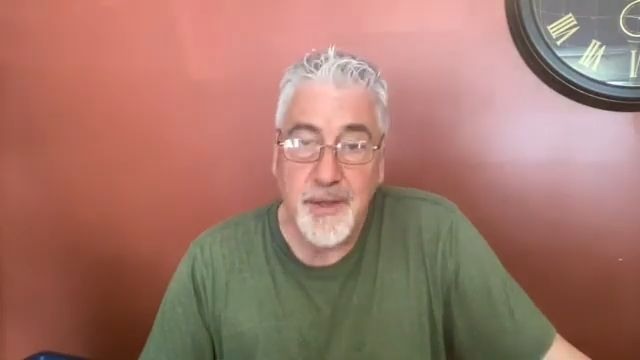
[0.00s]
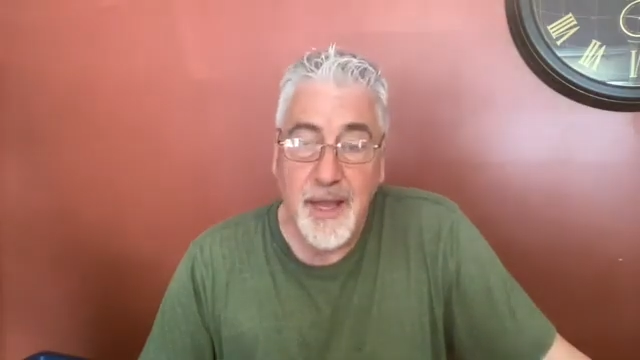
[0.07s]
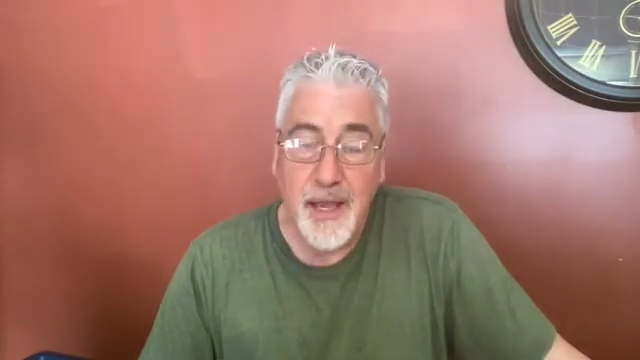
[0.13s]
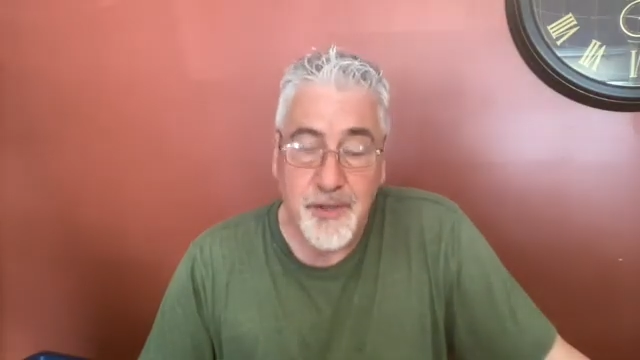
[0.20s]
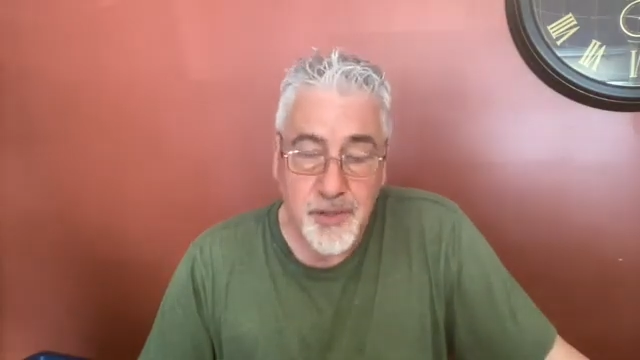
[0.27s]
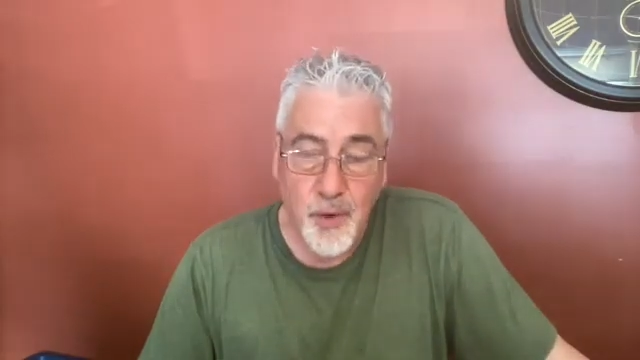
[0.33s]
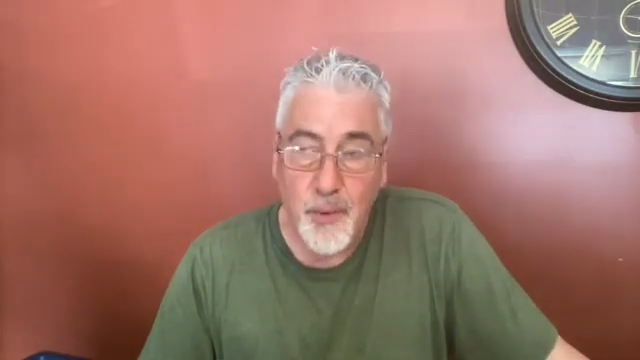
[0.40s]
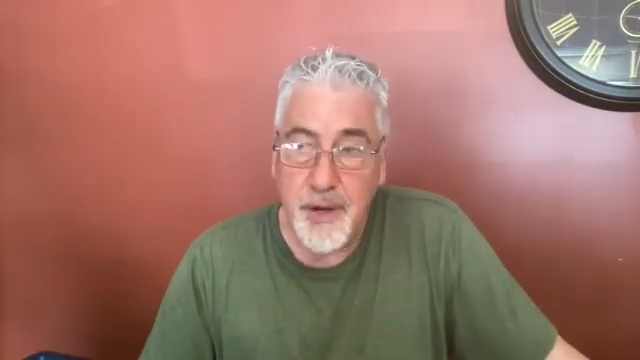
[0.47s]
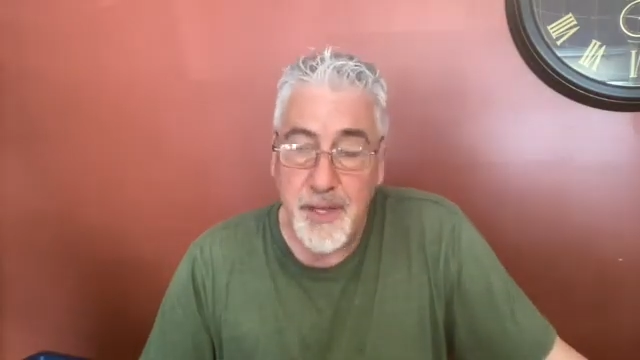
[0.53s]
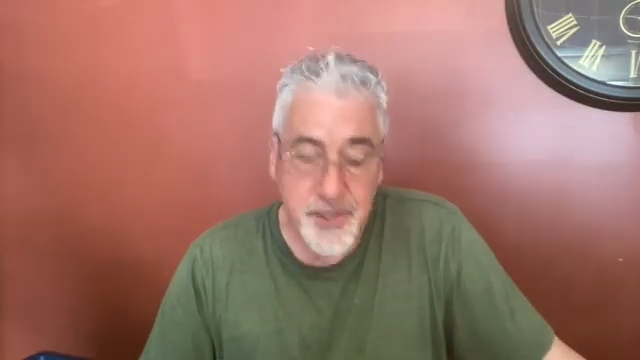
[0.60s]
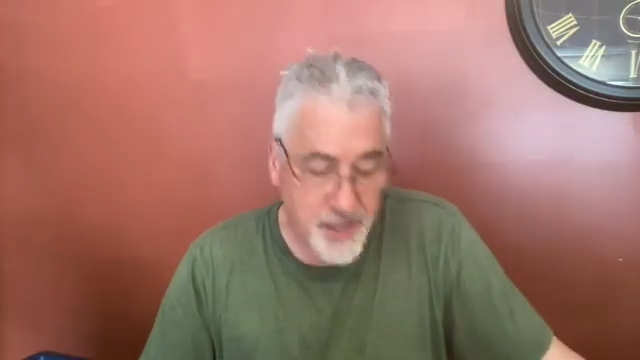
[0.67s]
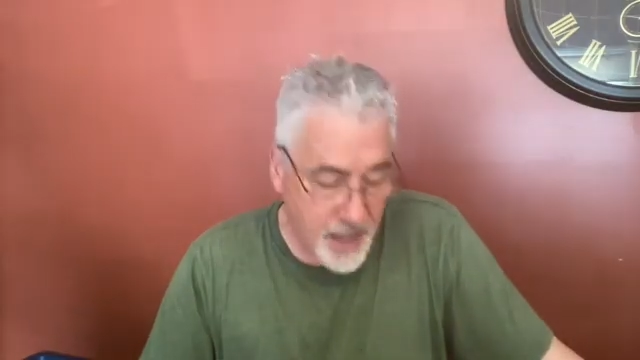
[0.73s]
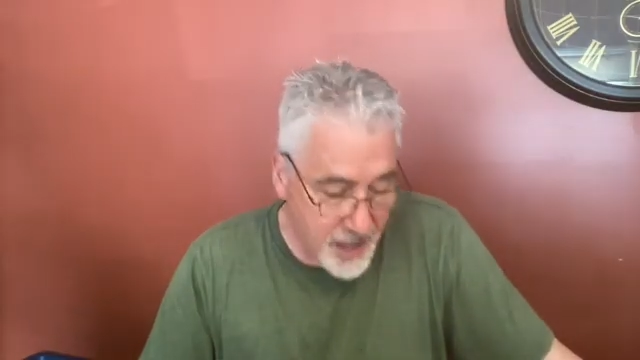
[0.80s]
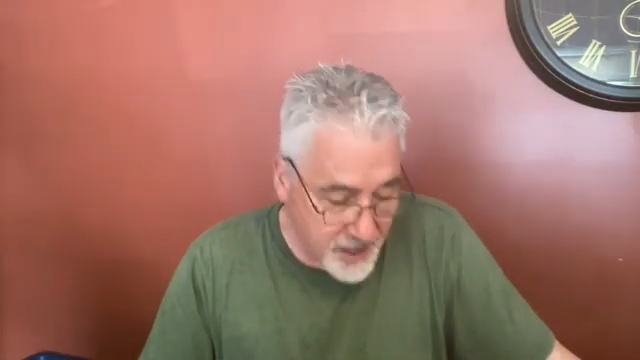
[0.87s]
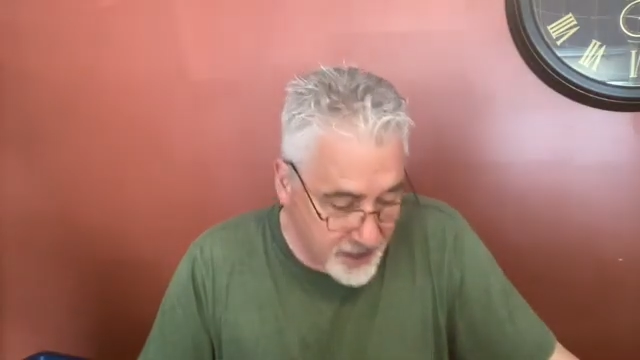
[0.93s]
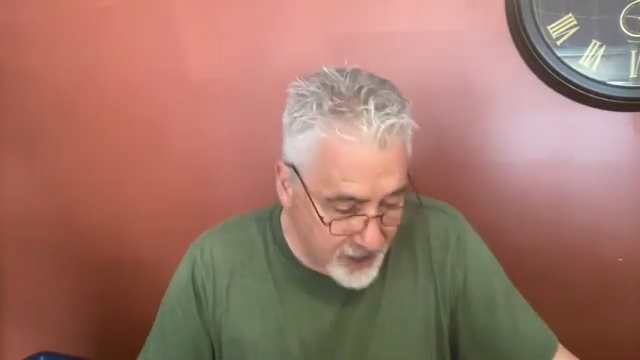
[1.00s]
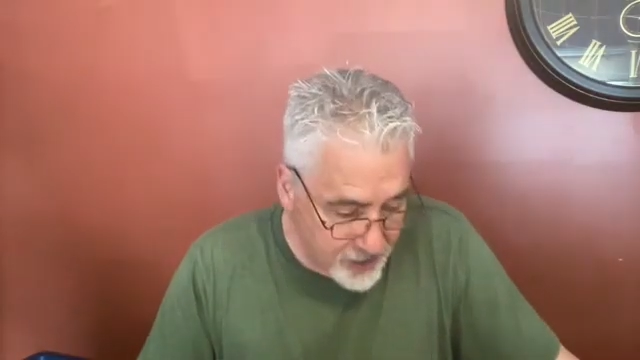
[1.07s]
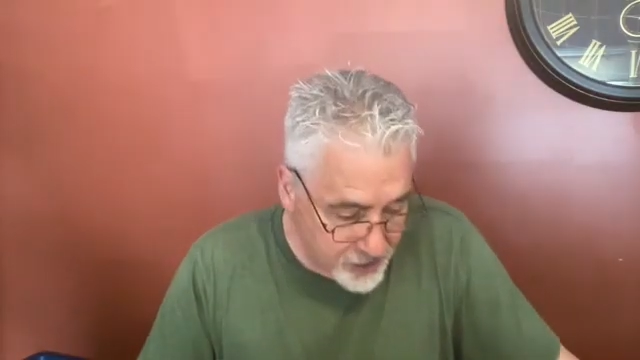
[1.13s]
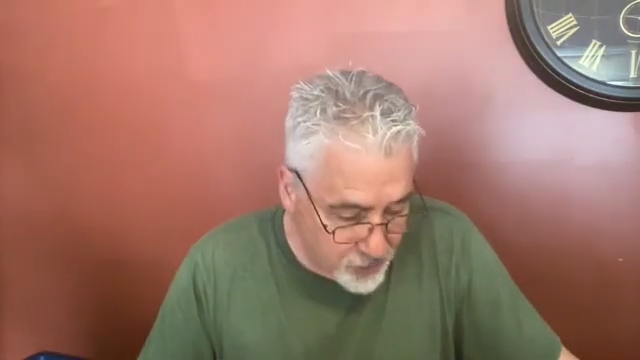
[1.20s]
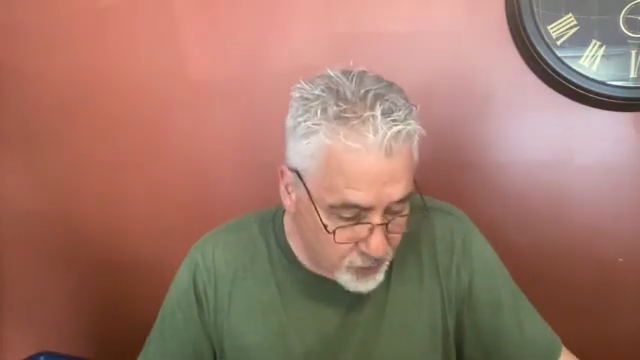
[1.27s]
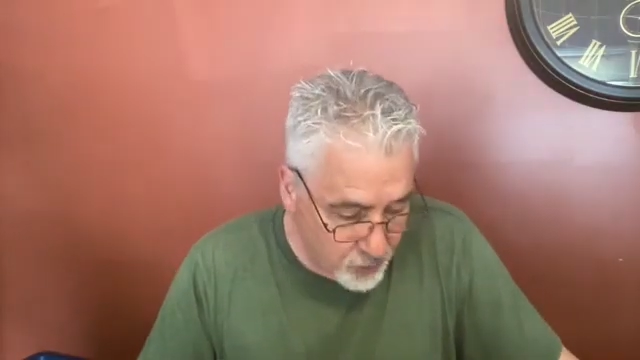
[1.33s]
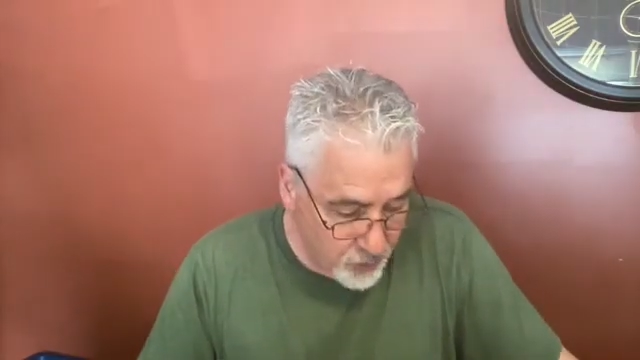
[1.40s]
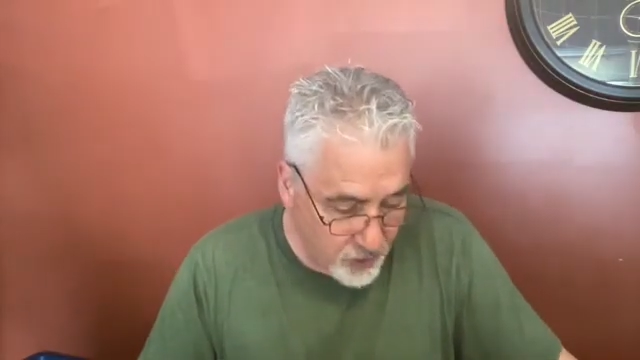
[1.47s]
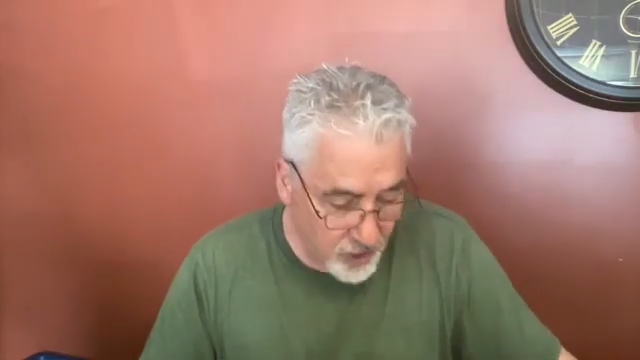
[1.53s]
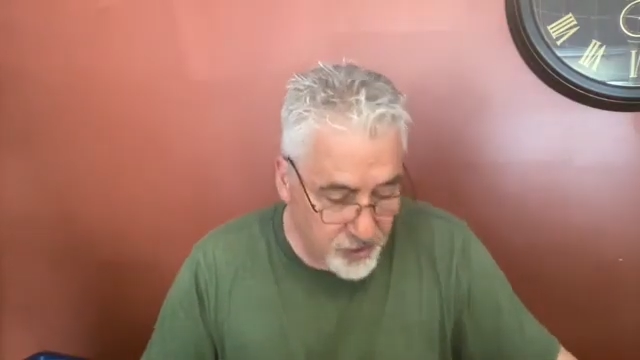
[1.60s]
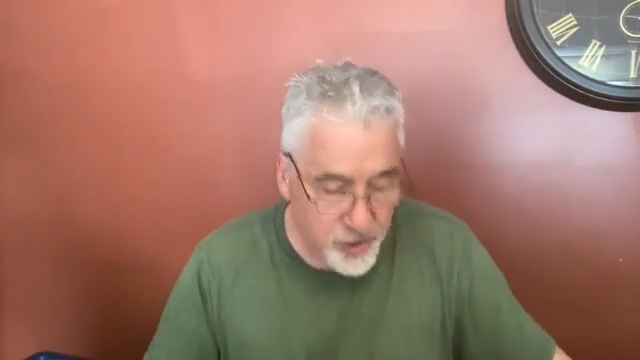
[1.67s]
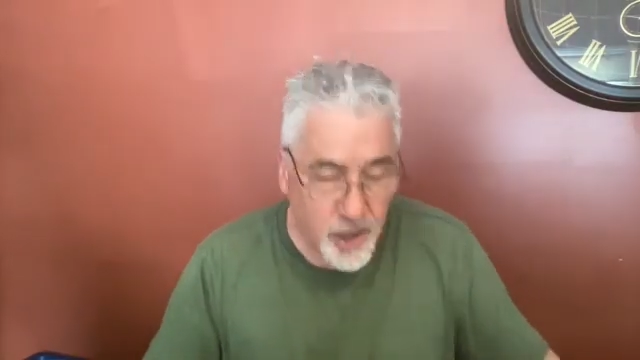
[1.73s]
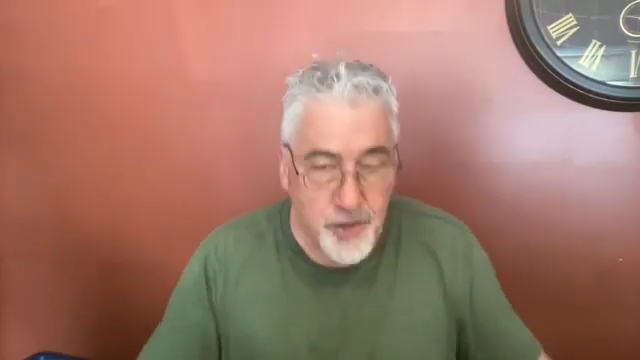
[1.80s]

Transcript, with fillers: yeah, so what he's saying is a,